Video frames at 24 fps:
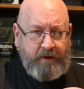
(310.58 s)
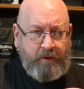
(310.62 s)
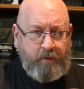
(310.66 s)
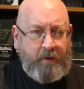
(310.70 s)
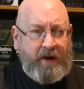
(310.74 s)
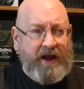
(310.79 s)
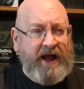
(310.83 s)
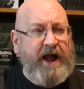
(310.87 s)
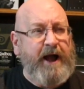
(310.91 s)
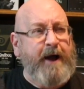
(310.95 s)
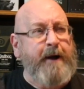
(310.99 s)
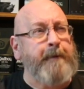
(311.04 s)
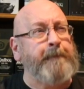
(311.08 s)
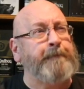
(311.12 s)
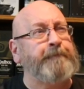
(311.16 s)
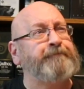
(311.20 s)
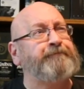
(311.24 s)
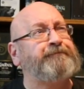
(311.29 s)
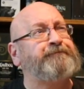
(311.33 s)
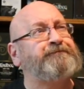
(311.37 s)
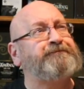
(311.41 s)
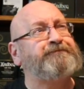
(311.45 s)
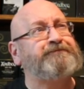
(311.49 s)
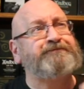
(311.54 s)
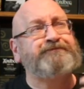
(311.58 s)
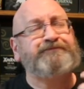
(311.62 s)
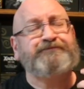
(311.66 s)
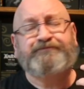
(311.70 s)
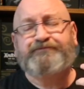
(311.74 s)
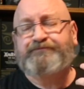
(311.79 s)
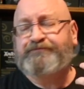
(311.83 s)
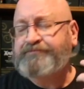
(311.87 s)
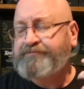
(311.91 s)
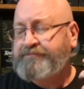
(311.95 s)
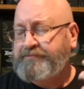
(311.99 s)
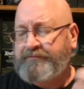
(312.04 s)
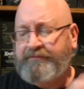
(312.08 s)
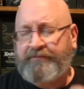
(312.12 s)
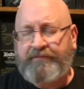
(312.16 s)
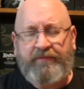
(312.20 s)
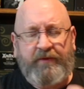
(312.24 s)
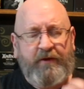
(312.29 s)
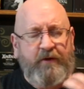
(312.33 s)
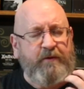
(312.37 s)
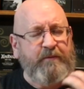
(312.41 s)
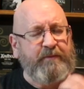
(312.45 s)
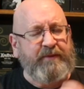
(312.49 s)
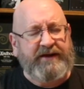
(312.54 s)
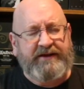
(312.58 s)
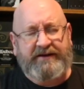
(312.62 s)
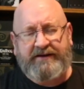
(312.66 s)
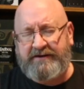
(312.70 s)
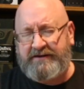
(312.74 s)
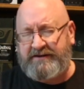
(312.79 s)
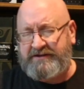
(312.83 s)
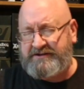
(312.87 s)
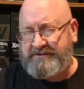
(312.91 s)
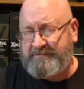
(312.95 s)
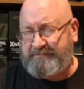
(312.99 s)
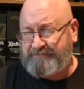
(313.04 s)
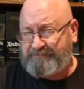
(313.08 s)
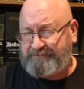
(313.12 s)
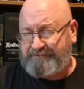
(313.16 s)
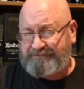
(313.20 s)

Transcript: Wow. Oh my goodness.